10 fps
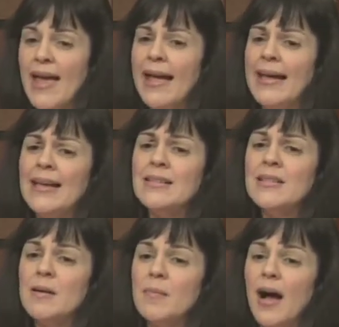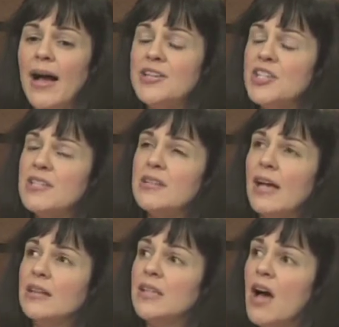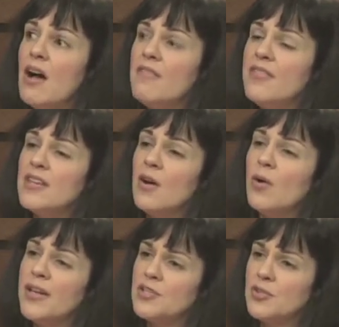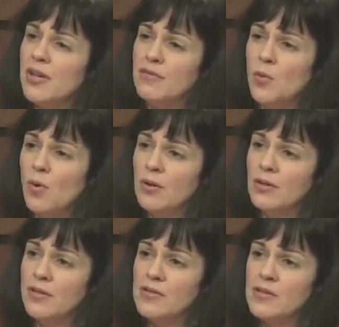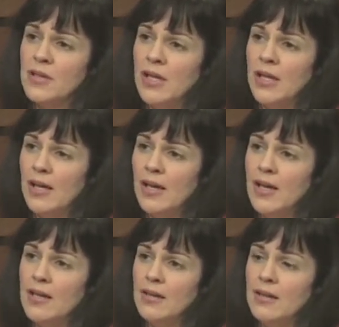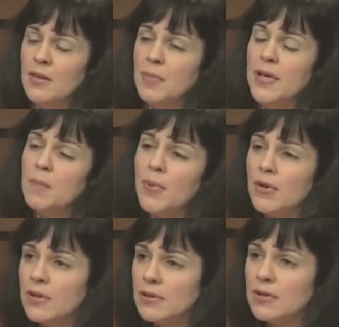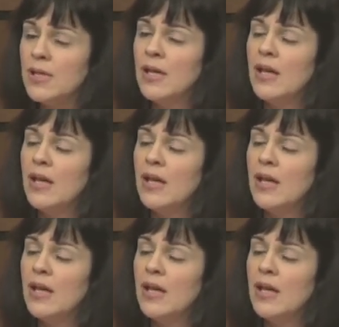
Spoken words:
And I love the history of New Orleans and the people,